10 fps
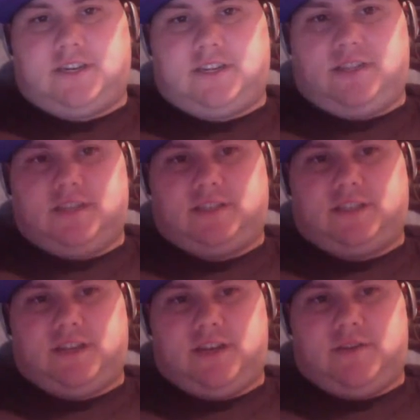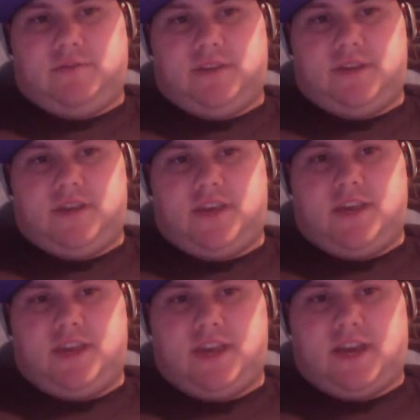this little thing
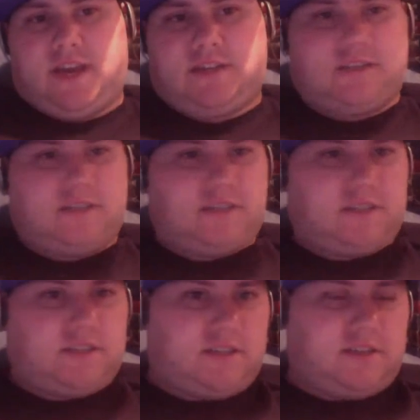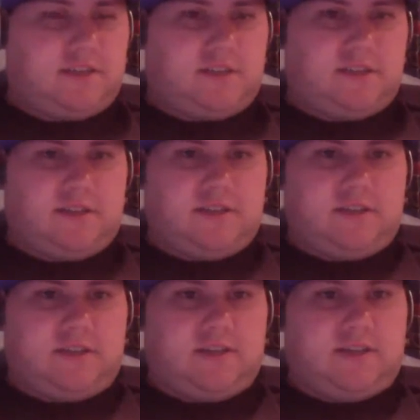here. I
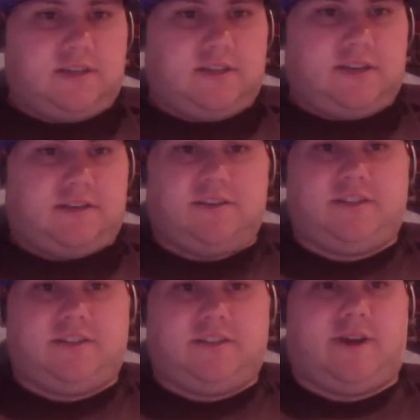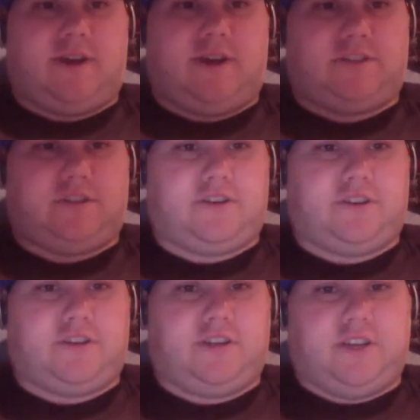don't understand why I just
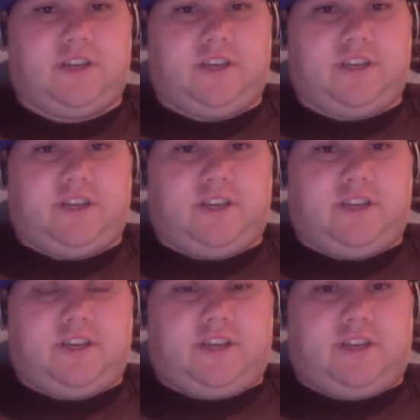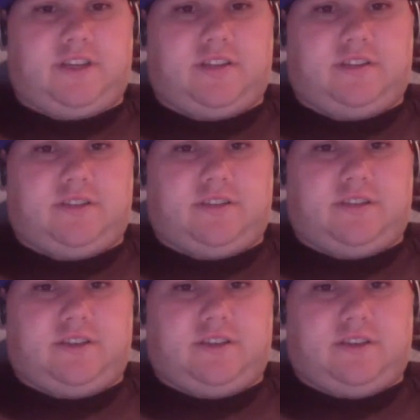turned. Yeah, let's
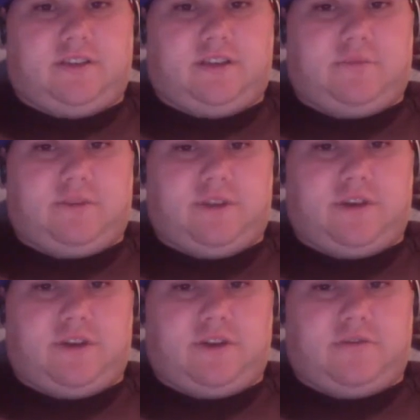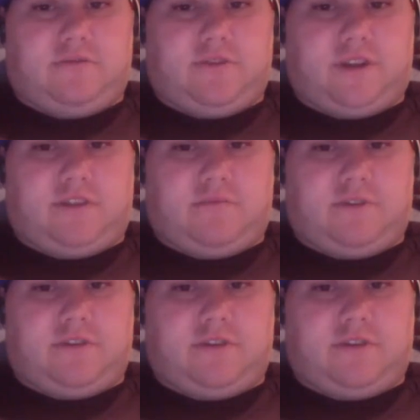see. Here we go. Document,